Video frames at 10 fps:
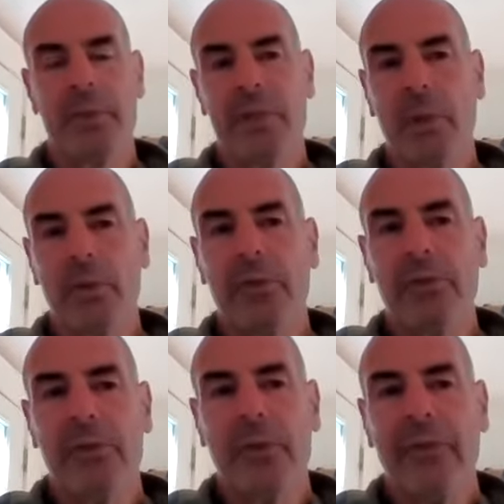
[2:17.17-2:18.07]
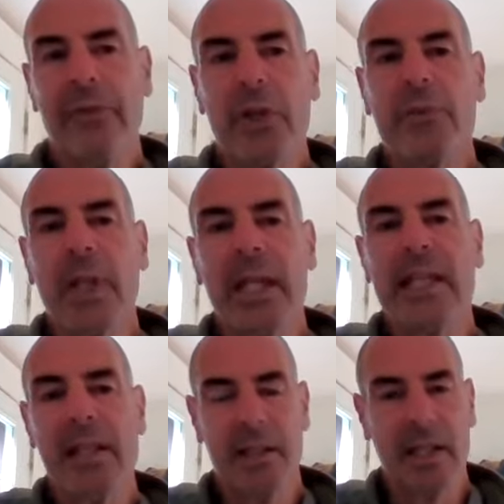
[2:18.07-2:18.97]
So first of all,
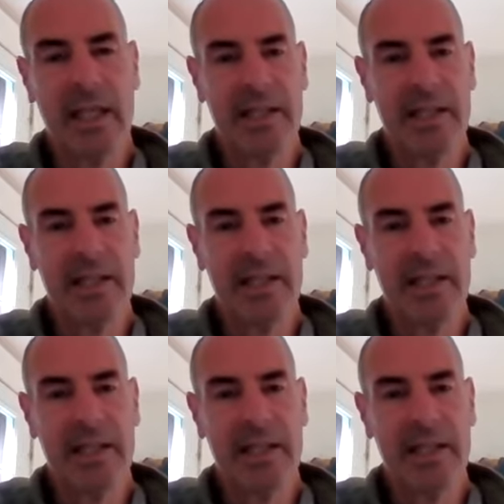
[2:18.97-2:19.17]
is it